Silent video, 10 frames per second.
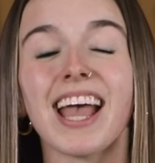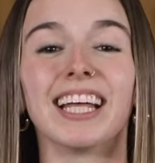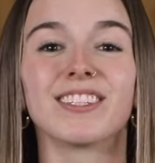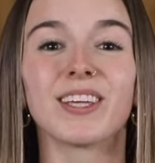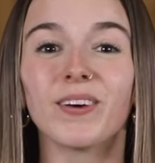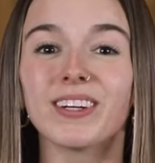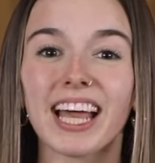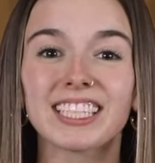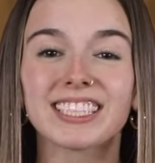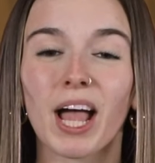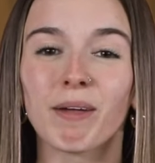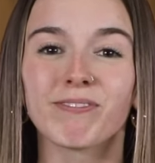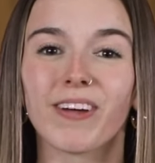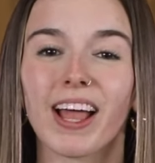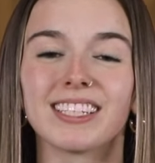Until next time,
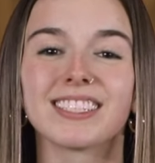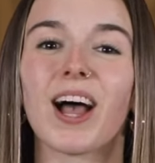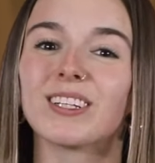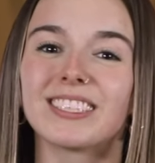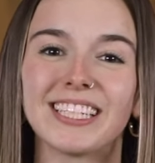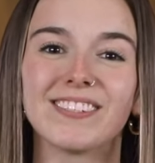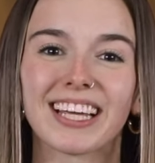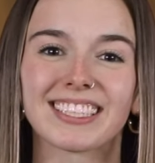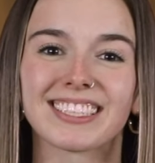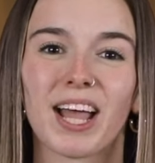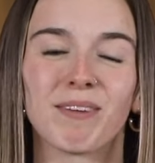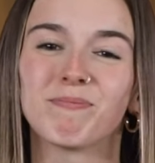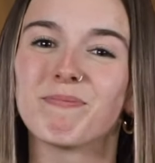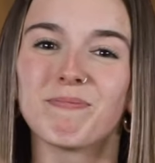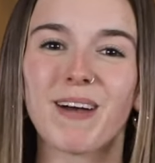friends, I'll see you next time.
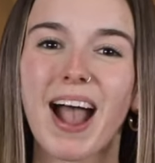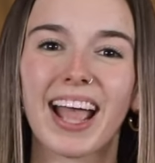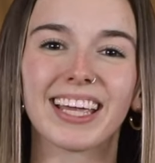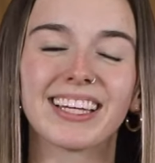Bye.